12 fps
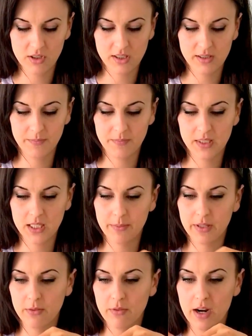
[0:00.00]
just
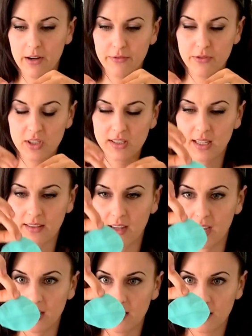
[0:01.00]
something rough, just like
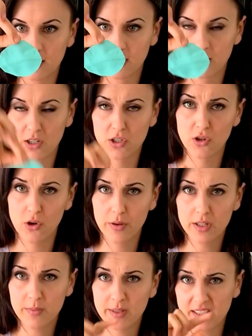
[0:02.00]
that, because you're
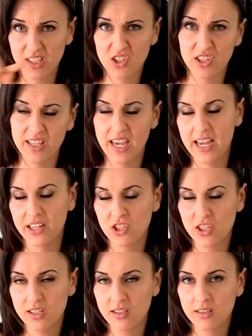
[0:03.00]
going to be singeing the
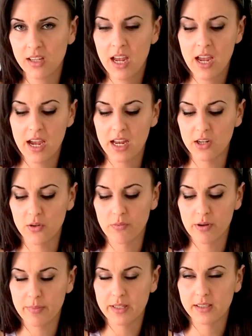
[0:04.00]
edges and you
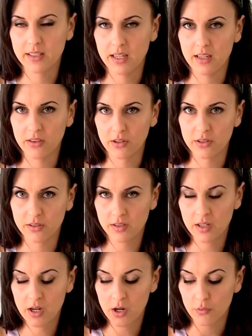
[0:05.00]
won't be seeing those
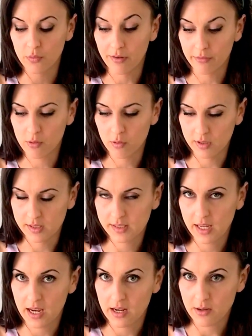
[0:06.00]
rough
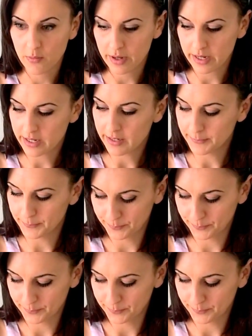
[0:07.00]
corners anyway.